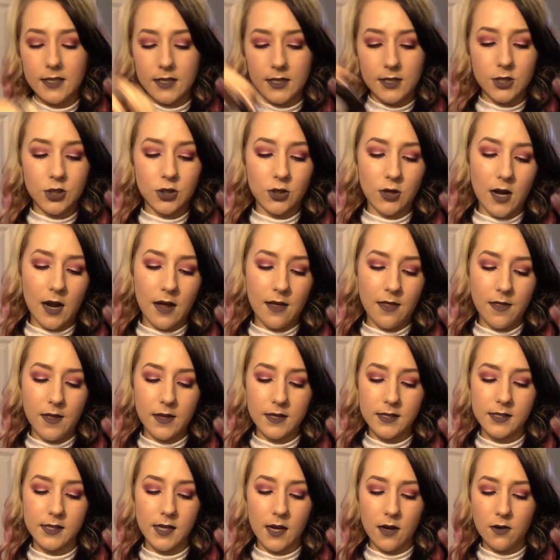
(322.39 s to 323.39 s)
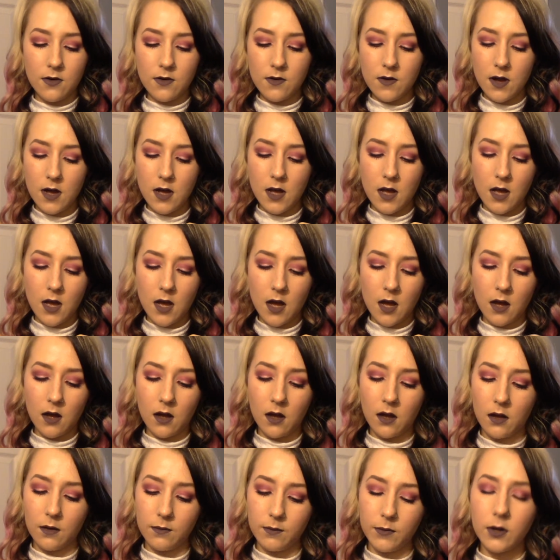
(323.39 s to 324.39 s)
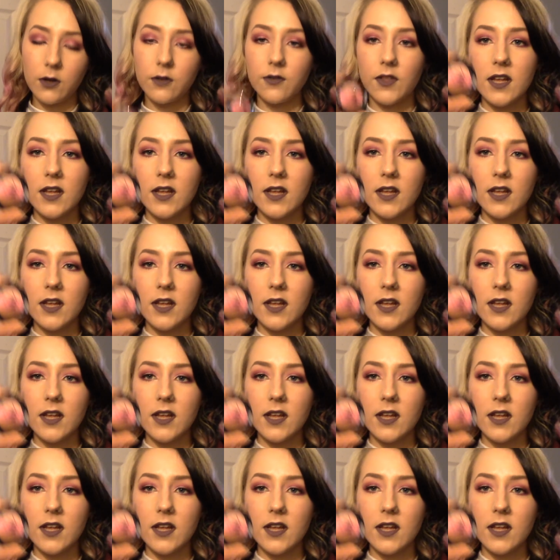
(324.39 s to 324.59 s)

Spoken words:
to try this out.